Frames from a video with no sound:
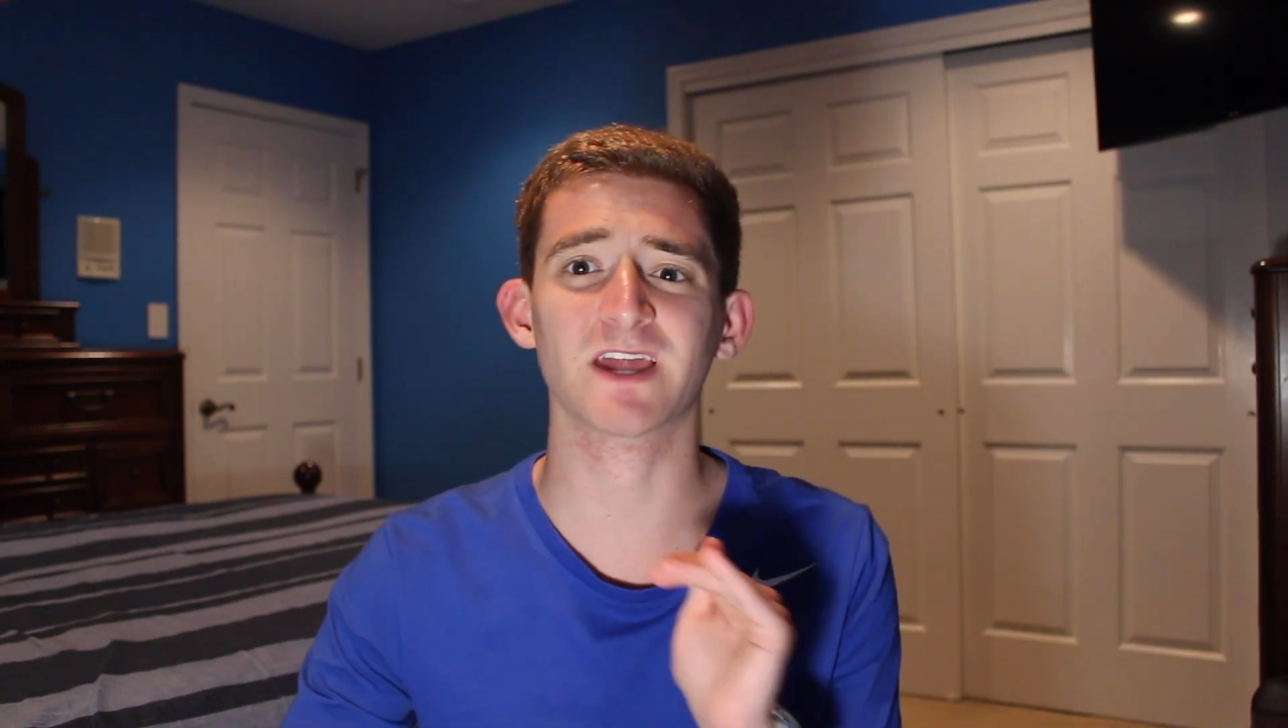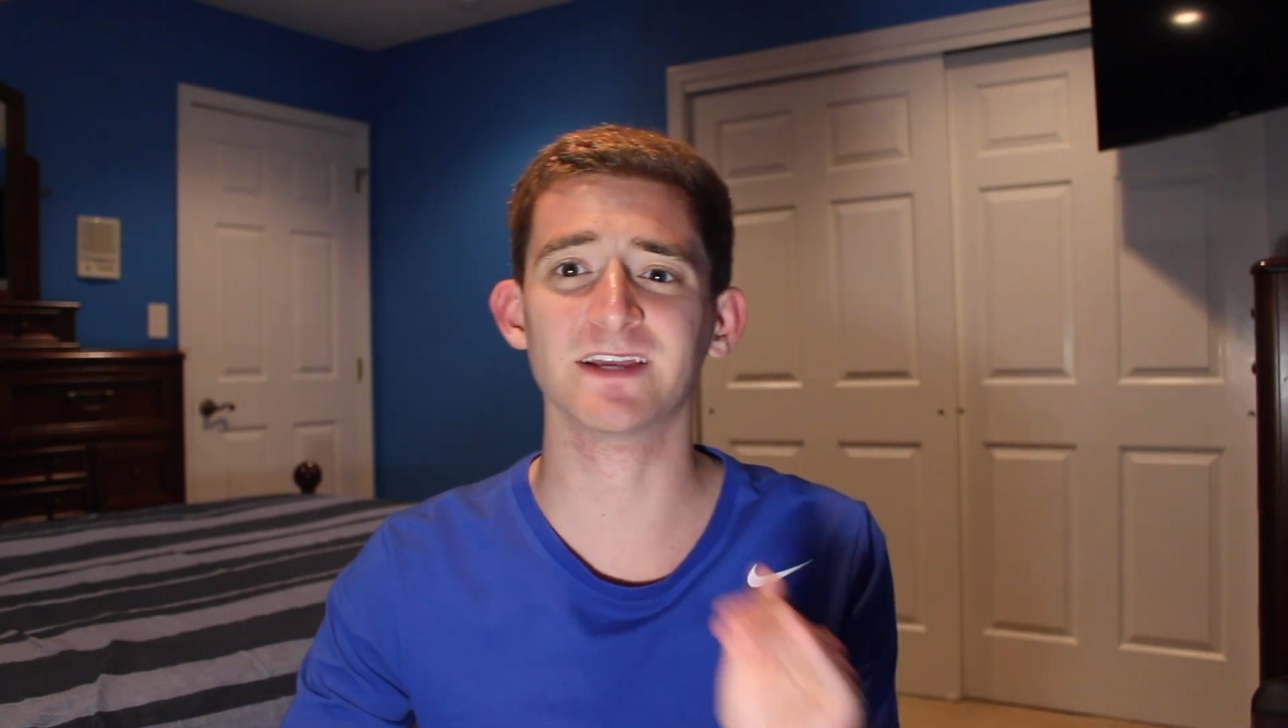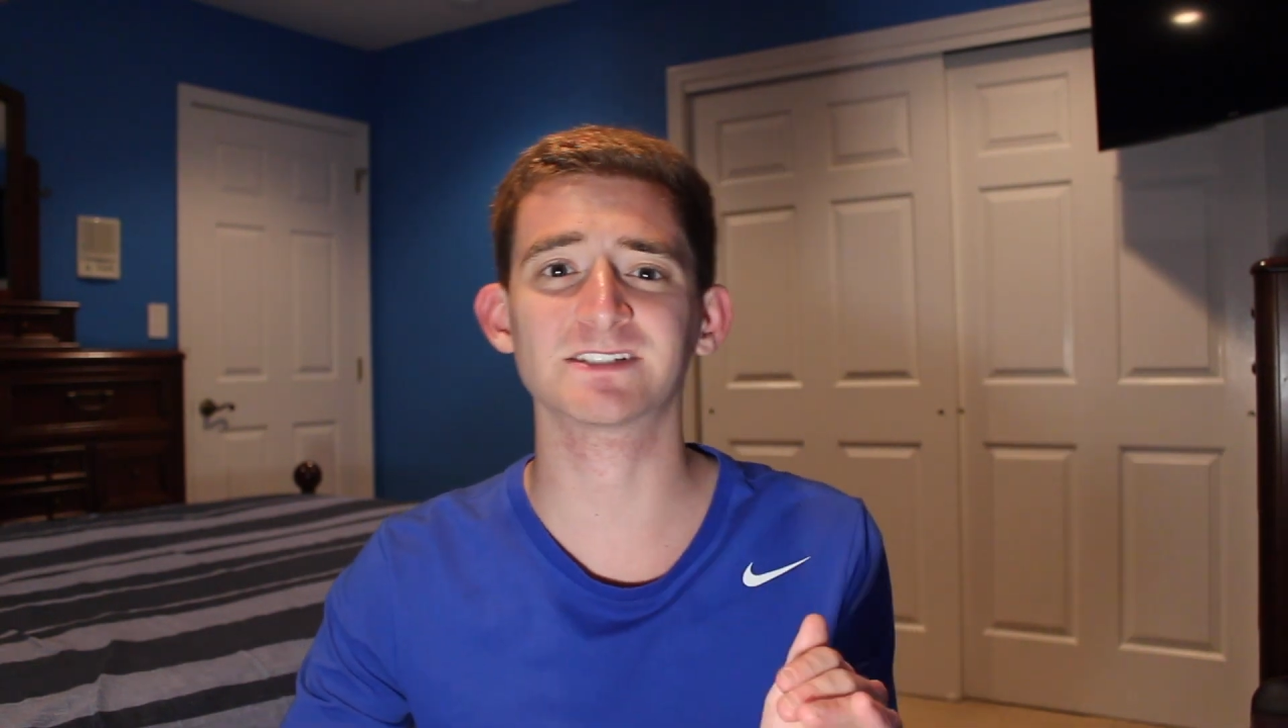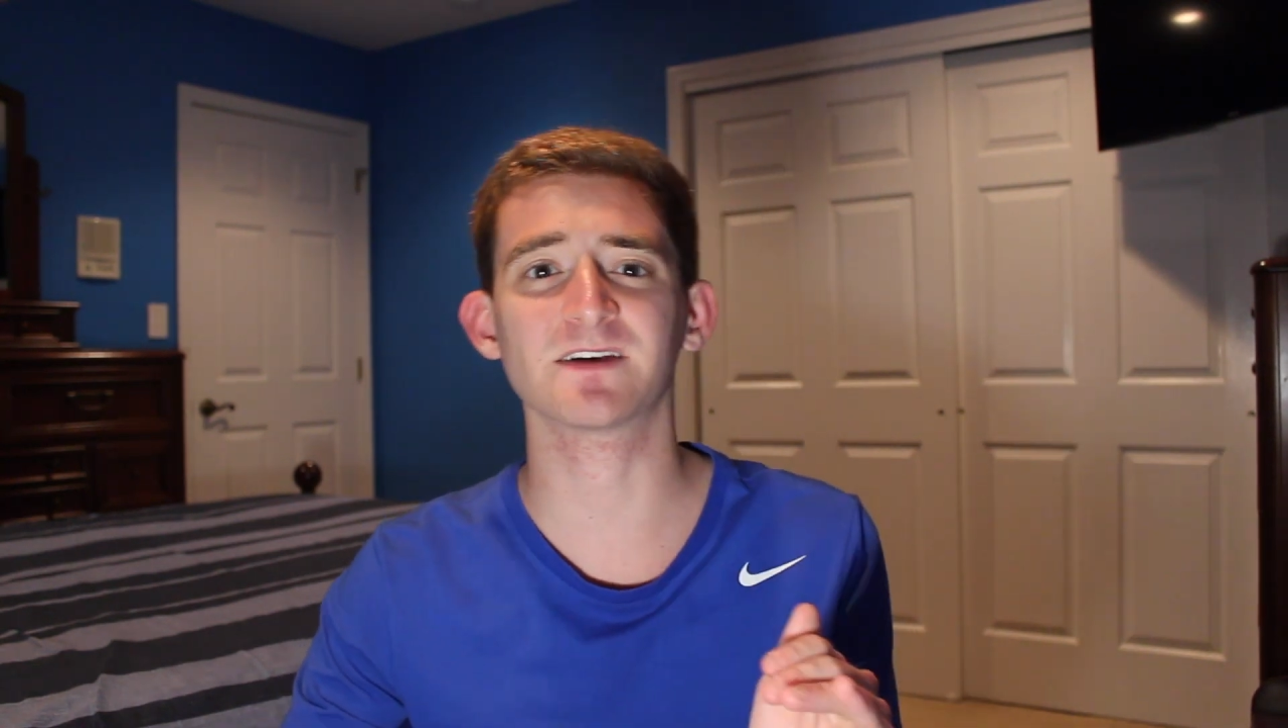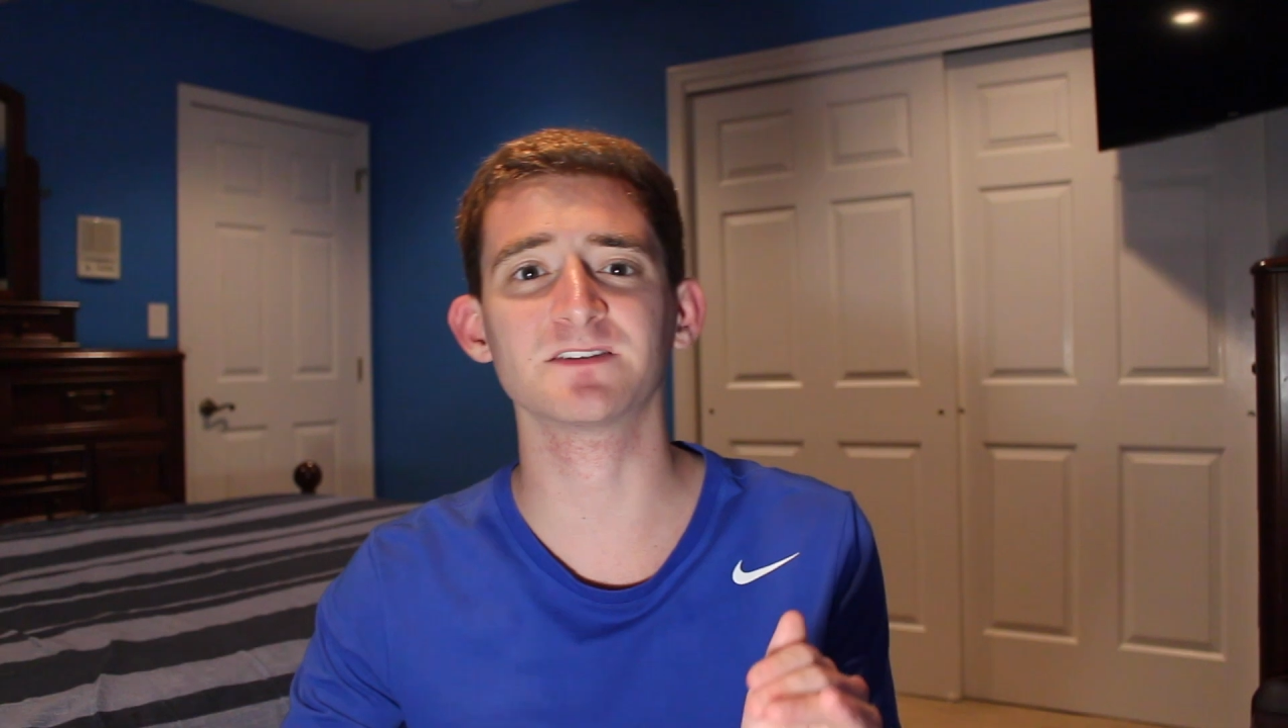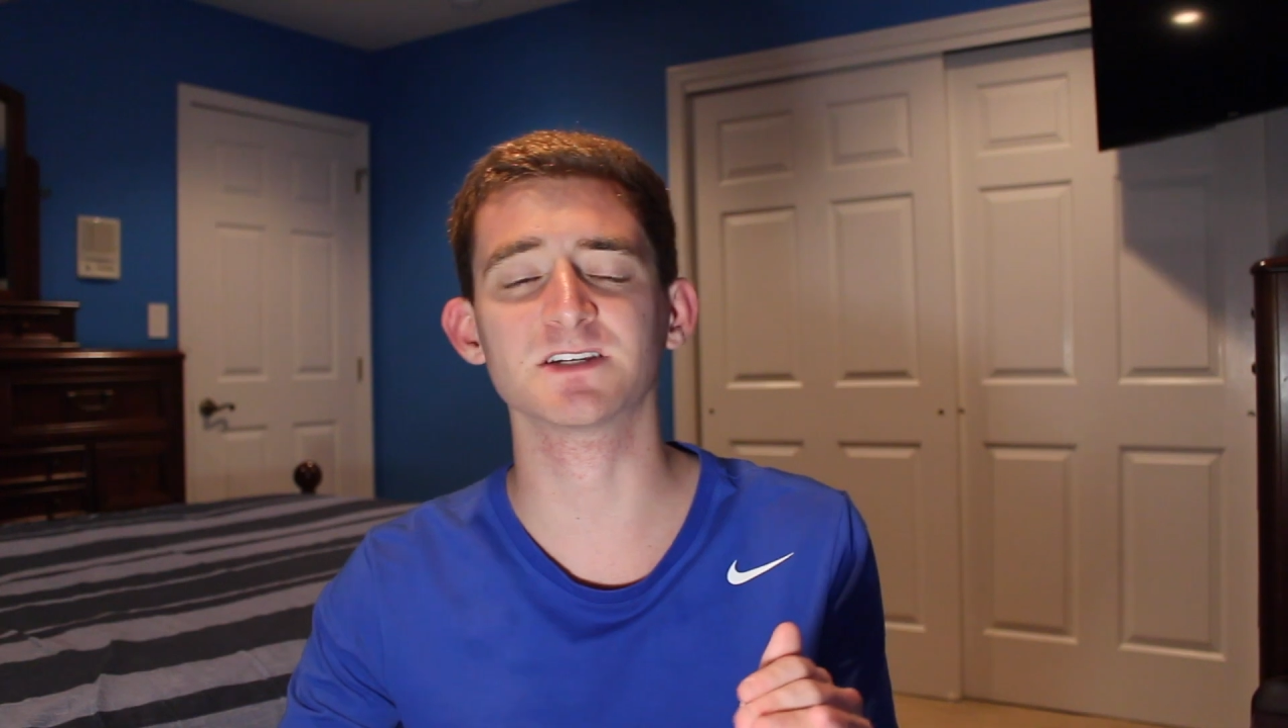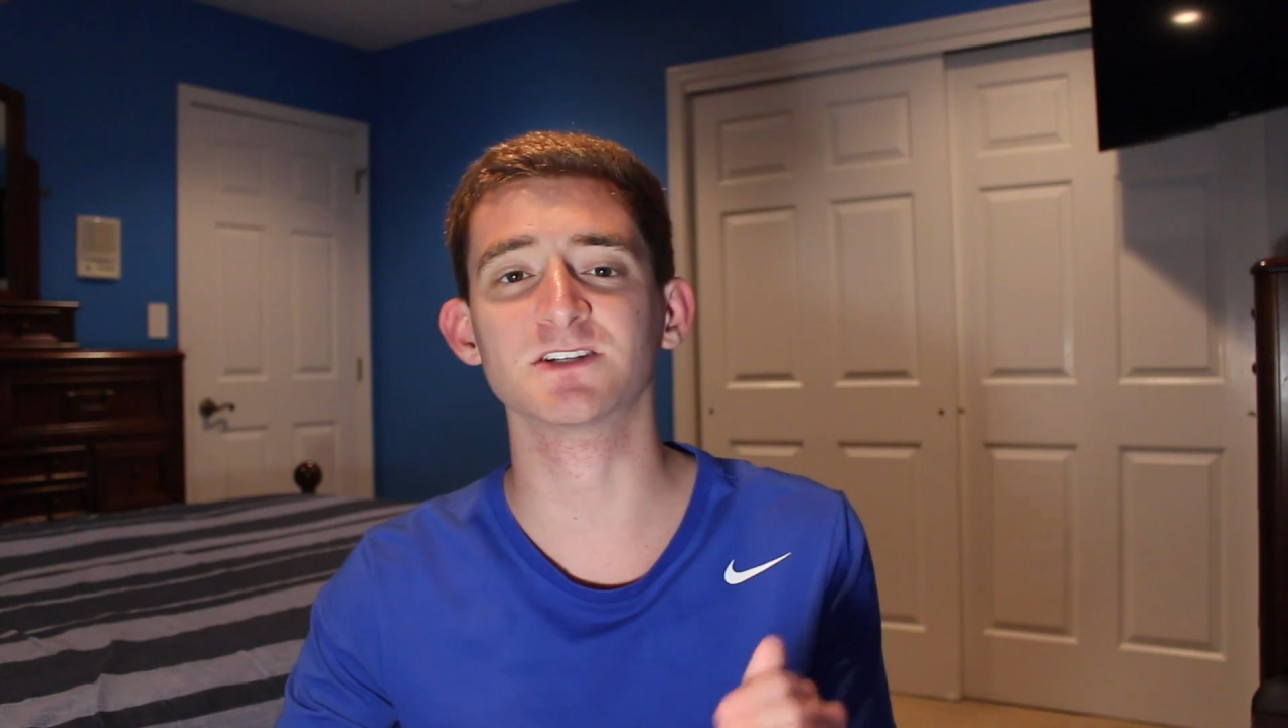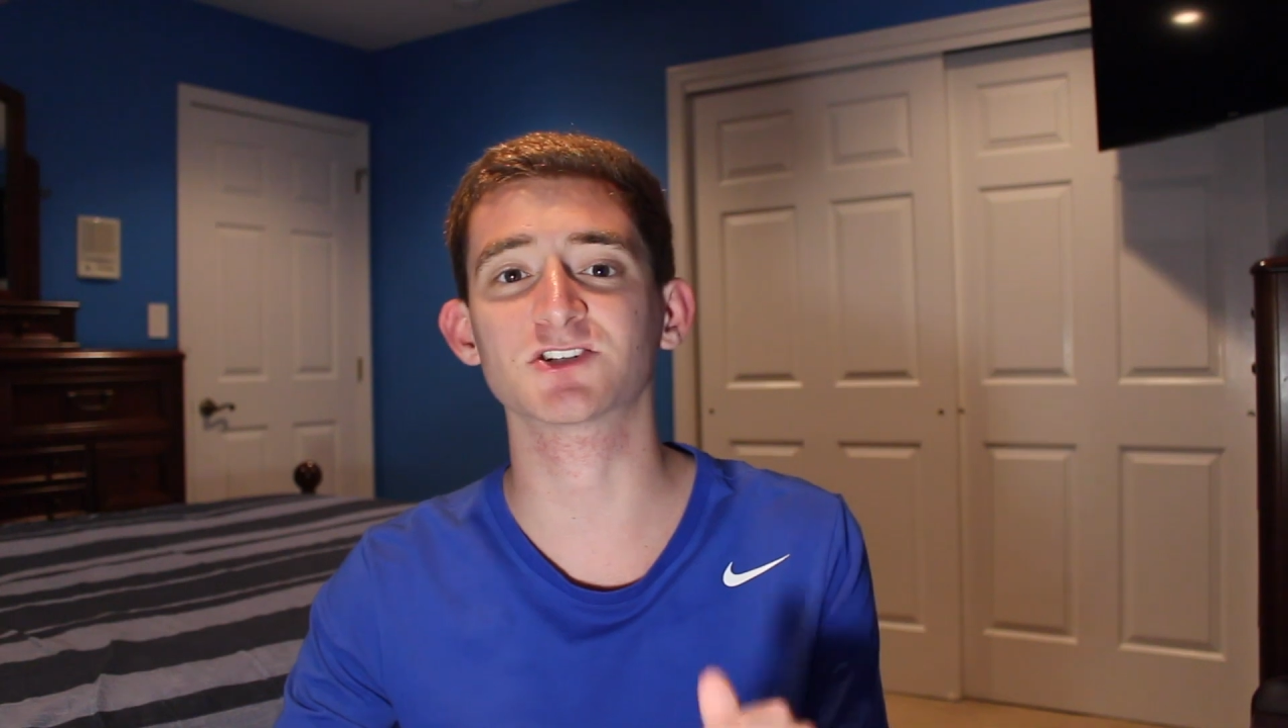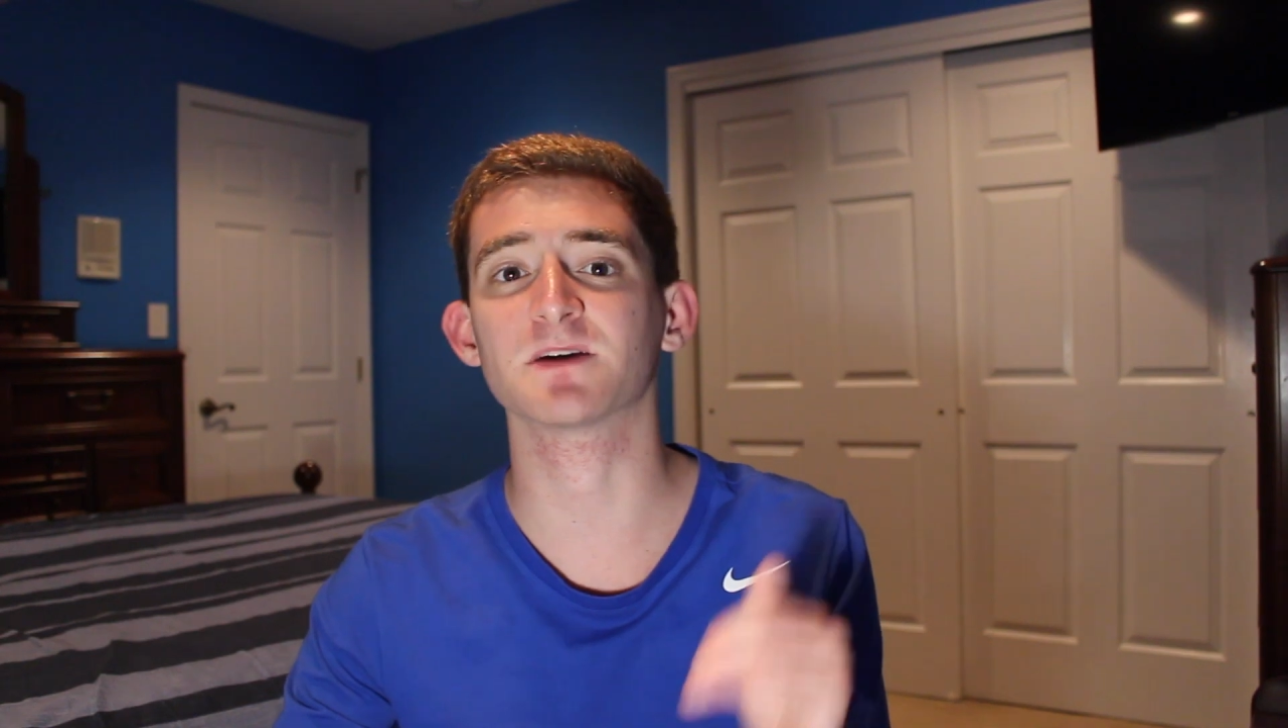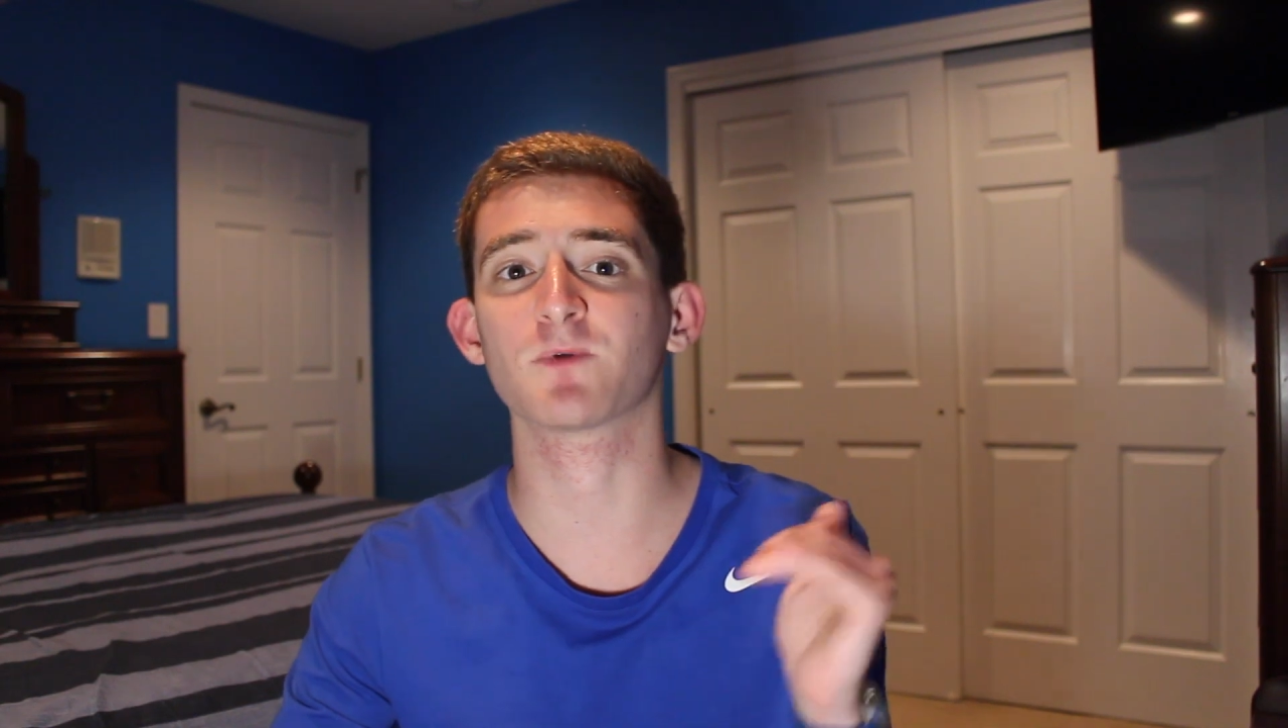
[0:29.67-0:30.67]

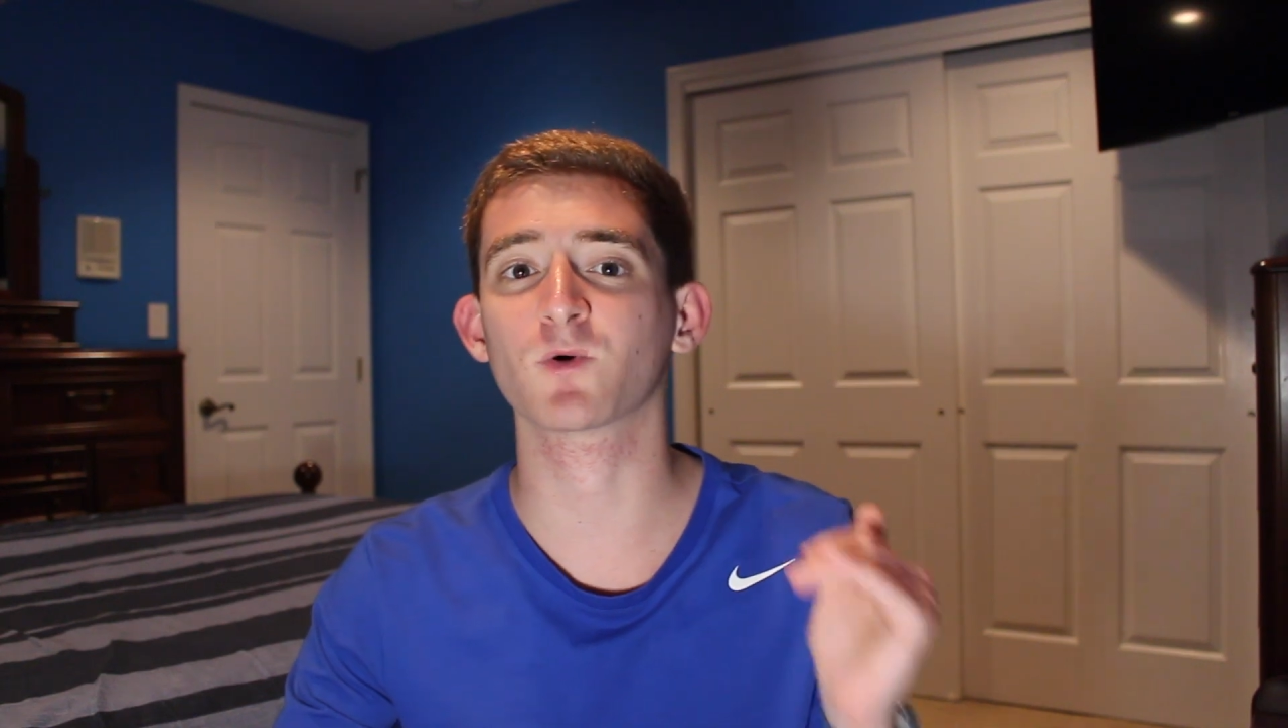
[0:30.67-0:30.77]
A17 chip